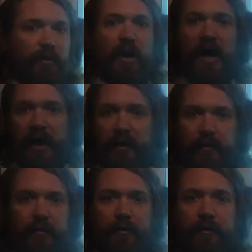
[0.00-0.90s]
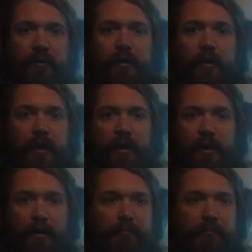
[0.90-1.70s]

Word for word: or iron or uh,